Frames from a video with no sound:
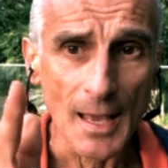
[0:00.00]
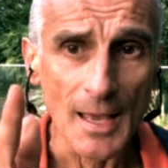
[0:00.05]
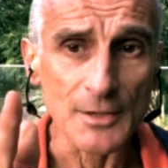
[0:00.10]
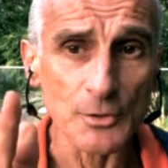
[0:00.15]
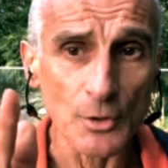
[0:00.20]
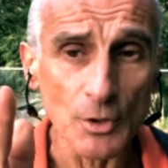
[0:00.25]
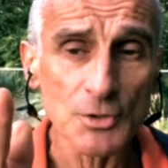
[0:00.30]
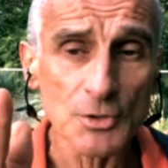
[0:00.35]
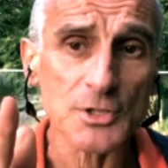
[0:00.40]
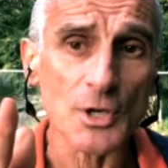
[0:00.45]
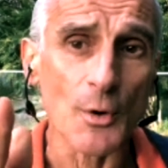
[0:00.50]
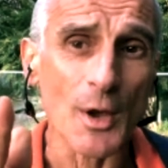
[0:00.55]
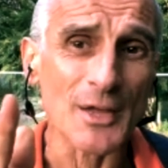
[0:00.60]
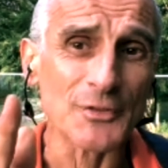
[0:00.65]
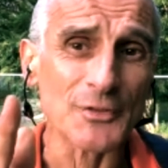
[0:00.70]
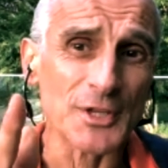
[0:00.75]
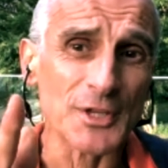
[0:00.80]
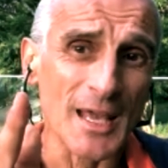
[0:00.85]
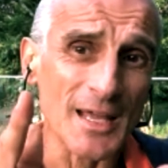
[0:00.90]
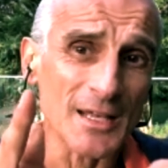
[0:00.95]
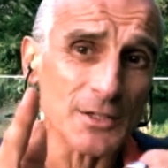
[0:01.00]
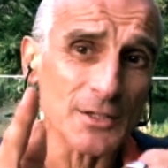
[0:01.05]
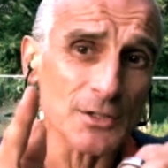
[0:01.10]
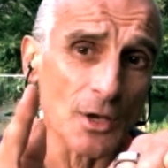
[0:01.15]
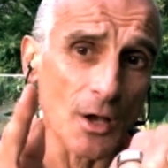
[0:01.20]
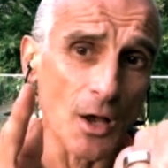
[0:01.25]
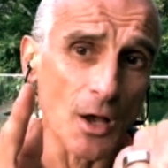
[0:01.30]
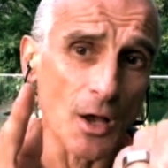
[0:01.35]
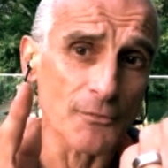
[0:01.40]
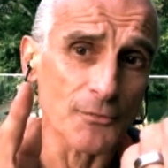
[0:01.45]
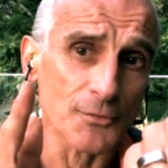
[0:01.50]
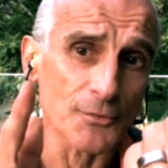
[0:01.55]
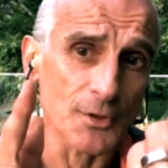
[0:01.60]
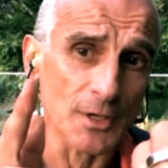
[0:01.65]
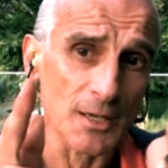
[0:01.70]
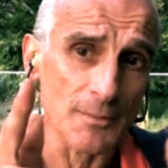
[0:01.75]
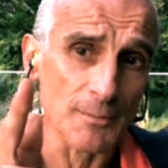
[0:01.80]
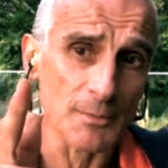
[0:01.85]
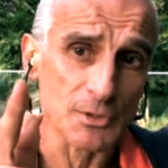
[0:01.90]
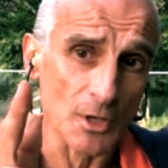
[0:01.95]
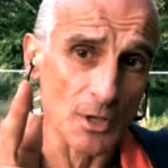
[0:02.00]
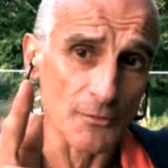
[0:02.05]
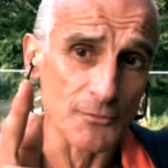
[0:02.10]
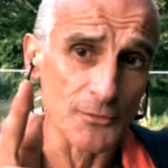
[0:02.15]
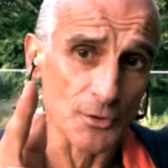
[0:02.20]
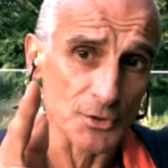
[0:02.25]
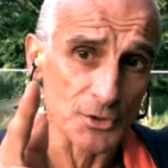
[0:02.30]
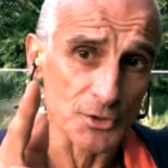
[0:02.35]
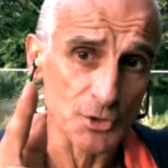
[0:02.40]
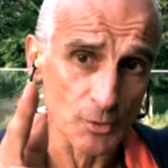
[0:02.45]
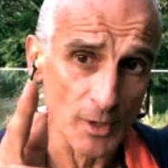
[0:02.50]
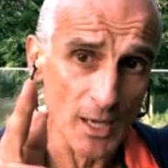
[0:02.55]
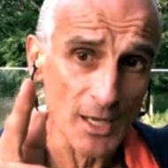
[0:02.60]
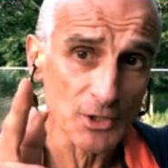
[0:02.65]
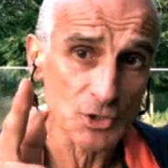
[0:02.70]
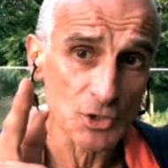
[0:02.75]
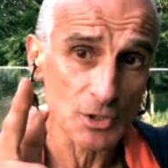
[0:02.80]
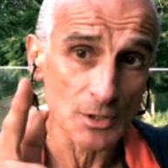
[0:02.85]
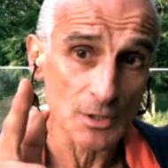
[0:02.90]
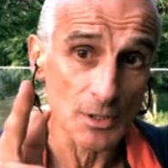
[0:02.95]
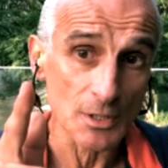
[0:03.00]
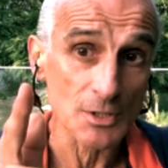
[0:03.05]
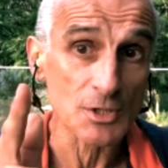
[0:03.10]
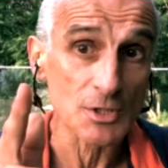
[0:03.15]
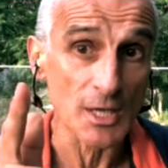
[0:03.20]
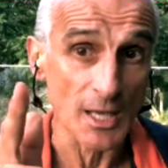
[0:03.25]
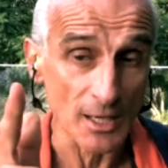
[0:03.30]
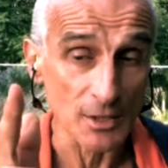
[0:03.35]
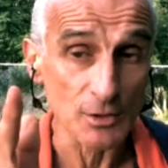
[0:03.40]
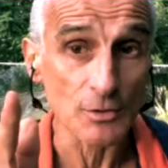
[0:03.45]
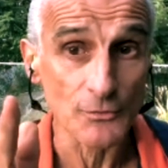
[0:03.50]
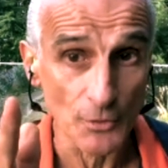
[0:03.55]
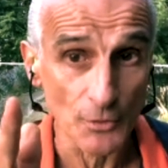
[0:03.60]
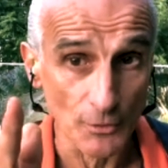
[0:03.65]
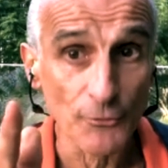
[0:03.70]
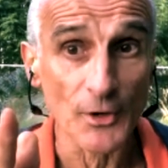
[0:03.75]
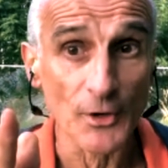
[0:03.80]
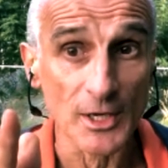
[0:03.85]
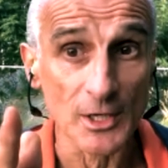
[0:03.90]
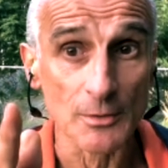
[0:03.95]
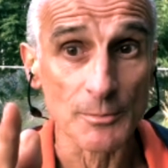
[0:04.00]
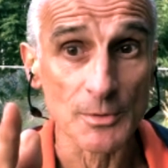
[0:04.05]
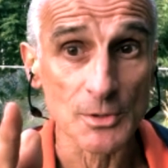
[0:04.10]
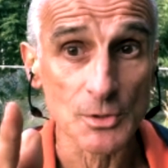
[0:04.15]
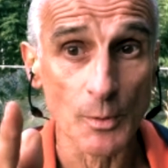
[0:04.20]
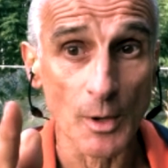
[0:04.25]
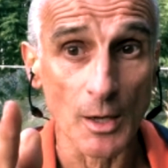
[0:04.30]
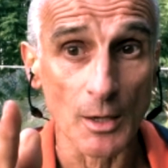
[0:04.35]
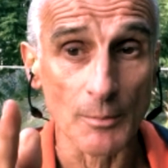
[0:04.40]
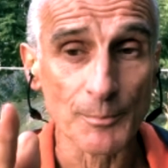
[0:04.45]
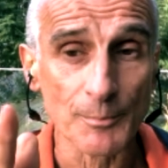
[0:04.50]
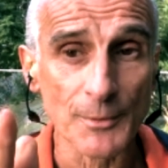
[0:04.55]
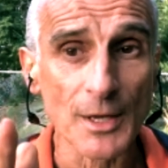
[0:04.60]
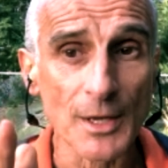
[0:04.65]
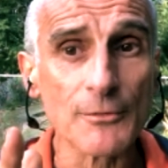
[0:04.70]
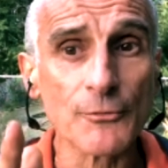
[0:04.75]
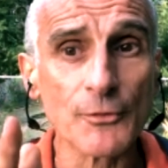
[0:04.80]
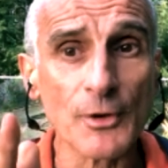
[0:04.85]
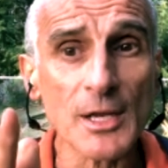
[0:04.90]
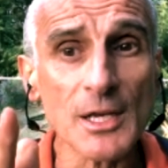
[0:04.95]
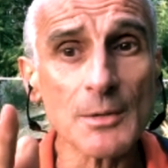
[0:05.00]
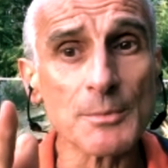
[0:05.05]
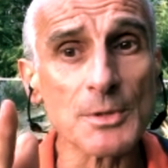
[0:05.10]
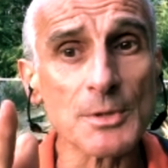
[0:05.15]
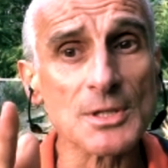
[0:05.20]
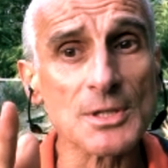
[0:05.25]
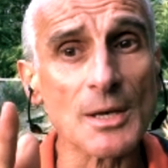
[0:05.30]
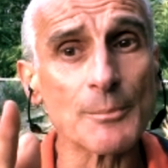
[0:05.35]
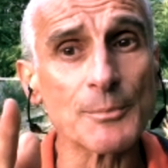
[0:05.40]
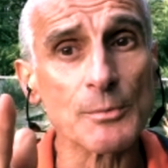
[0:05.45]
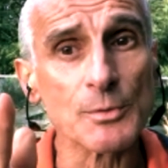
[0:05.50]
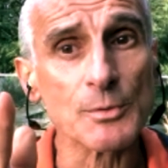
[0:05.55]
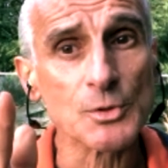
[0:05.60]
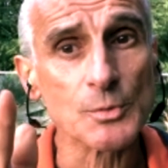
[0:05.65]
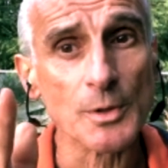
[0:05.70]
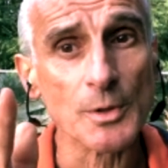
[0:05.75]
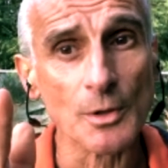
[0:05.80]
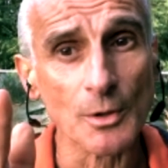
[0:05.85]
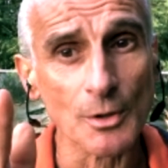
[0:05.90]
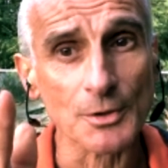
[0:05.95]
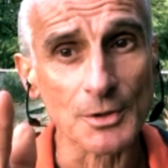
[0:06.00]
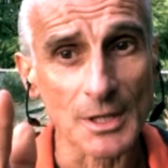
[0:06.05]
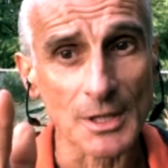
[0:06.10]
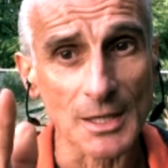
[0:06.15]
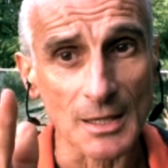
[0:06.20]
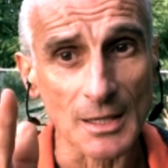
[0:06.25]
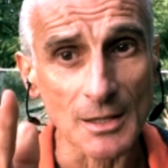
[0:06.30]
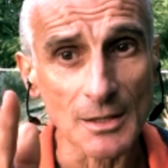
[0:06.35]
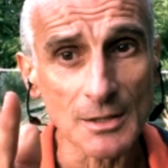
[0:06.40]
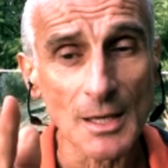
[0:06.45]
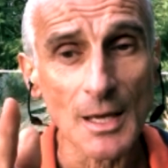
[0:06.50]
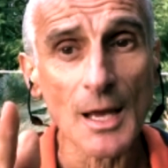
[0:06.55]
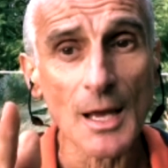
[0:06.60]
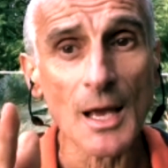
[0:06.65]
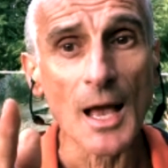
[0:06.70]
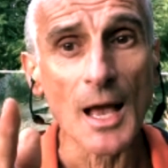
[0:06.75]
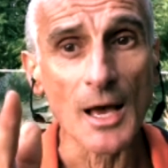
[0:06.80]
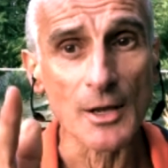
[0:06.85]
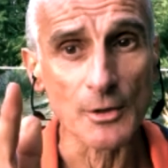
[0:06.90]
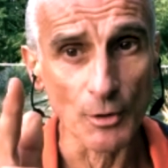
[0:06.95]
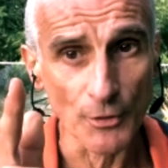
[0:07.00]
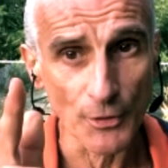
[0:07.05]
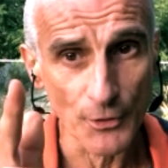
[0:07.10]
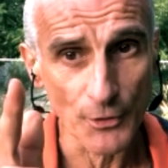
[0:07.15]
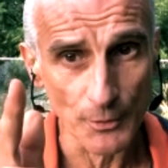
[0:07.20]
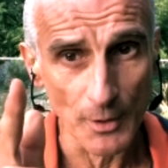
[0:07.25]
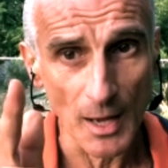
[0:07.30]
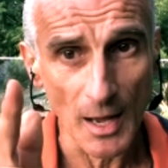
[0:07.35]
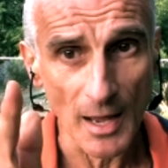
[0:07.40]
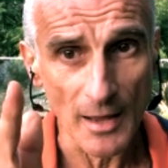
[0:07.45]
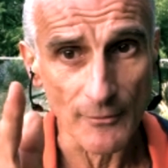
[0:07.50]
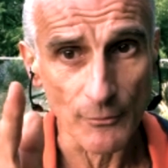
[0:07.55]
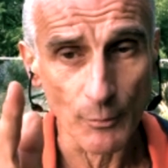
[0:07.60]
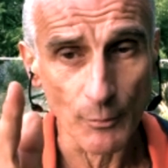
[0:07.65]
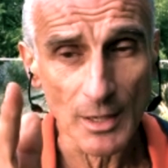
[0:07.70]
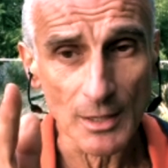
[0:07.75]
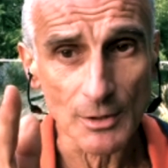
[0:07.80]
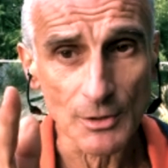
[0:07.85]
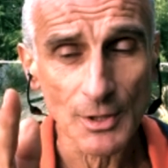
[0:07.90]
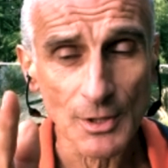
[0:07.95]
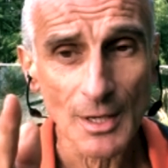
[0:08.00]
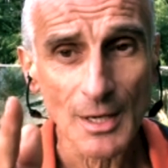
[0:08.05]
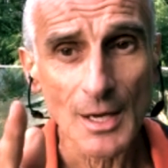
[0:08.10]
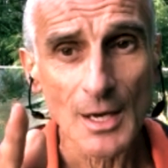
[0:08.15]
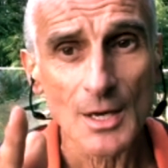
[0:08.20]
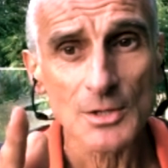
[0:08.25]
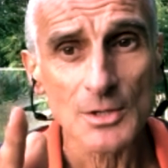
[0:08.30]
And also at the end of the limit of your stretch is the end of your freedom as well. And freedom is something which we all need and all thrive with.